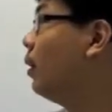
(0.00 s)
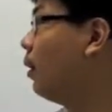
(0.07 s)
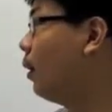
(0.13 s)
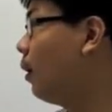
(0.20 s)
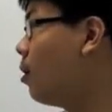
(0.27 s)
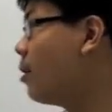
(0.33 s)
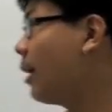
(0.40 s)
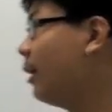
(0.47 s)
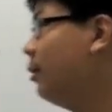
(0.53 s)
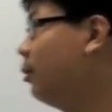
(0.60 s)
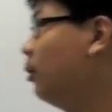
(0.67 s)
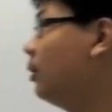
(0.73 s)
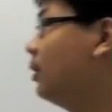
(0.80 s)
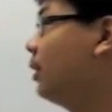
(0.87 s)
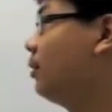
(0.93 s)
Or you can
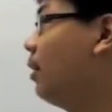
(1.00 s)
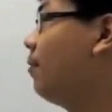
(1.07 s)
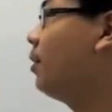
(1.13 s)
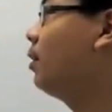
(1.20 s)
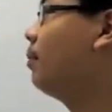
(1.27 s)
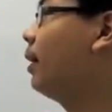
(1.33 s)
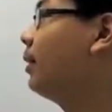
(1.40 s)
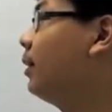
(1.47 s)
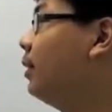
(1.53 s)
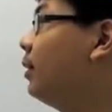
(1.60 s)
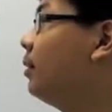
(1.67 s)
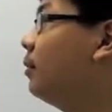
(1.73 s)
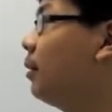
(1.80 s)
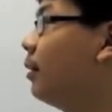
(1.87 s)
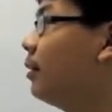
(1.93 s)
use the graphical method,
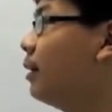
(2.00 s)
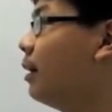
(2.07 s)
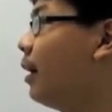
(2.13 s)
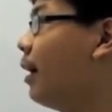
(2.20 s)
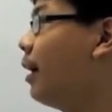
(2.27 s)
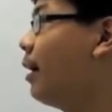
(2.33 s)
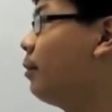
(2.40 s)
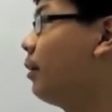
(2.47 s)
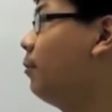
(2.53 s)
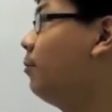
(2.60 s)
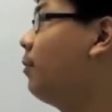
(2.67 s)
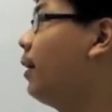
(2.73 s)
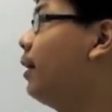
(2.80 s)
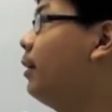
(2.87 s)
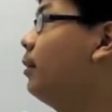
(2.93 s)
and you can
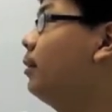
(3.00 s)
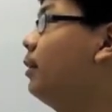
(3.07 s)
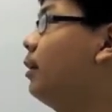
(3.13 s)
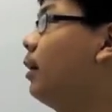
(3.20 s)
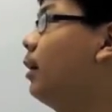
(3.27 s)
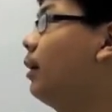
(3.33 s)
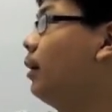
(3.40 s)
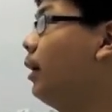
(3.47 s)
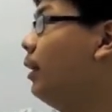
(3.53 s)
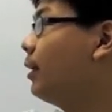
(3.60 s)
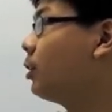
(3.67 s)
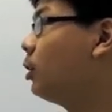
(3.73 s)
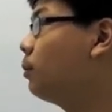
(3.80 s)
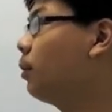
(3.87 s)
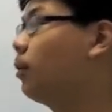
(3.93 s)
find the
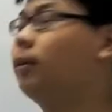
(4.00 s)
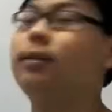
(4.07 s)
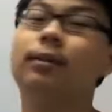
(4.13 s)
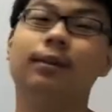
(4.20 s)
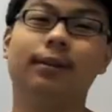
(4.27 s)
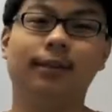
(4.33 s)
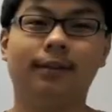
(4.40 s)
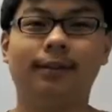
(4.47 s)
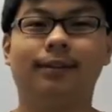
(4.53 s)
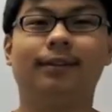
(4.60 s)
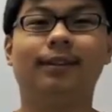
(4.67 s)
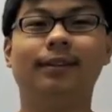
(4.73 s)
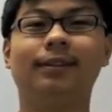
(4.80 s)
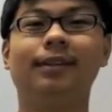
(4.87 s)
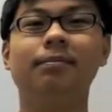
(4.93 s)
intersection point.
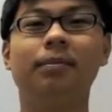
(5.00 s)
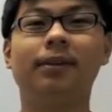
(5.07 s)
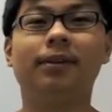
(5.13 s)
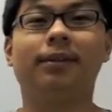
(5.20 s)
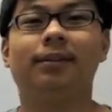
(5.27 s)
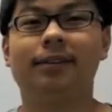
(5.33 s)
Simple.